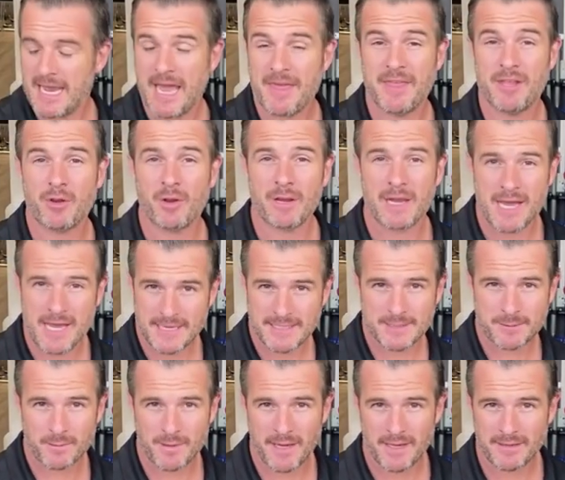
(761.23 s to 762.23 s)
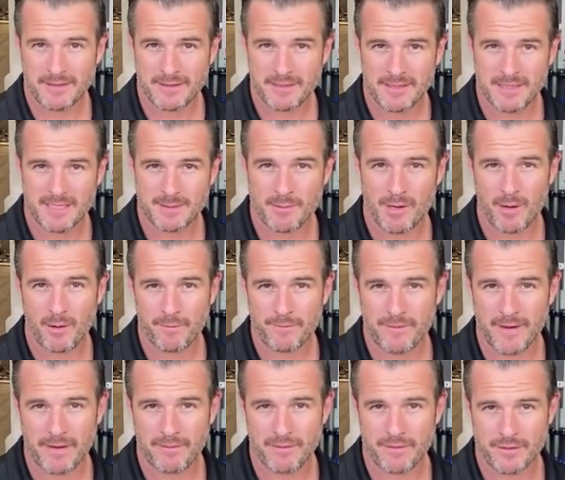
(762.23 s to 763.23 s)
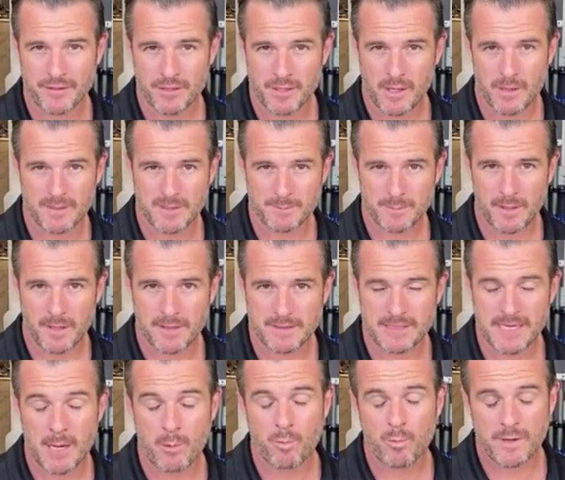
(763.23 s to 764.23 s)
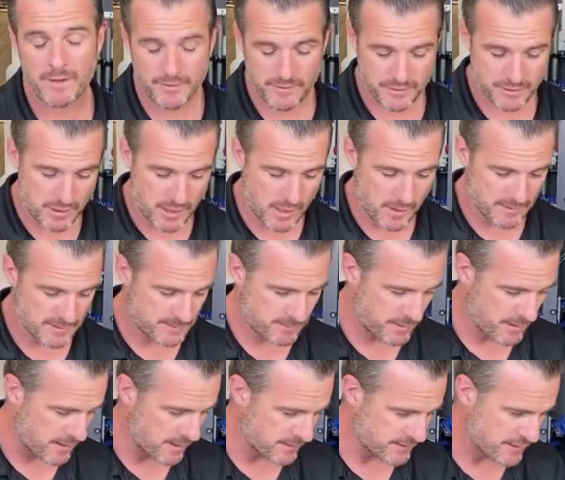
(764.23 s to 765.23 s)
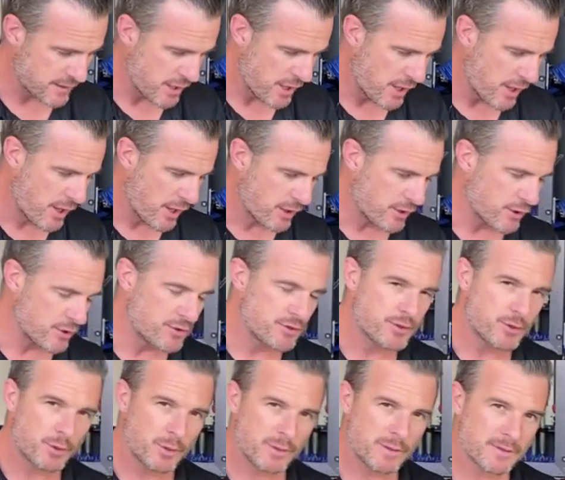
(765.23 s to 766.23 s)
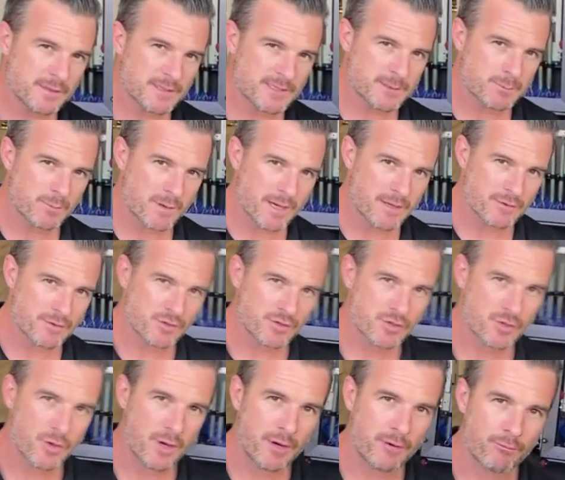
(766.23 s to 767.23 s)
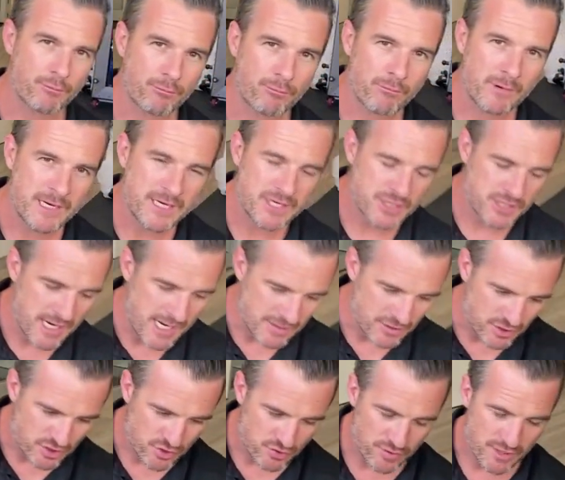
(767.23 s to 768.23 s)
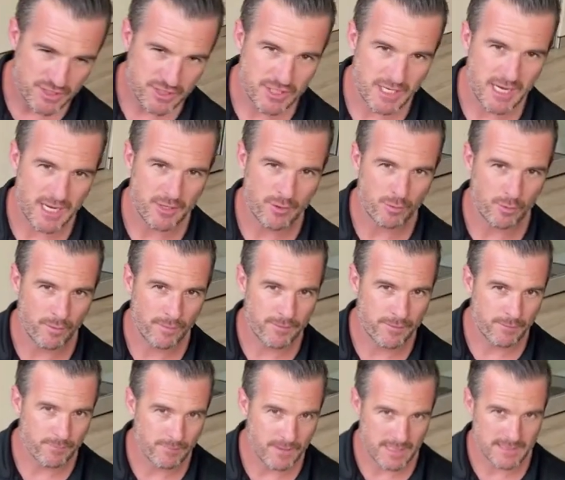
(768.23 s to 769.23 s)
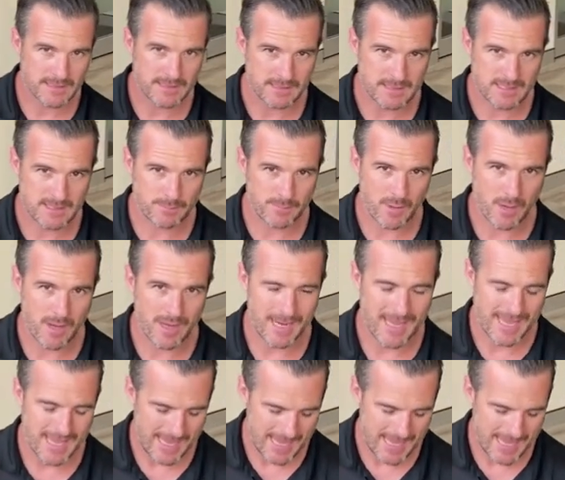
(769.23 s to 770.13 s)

And then your last one is my old favorite, the child's pose. Now with child's pose, you're doing this one to try and reach out and stretch out your thoracic spine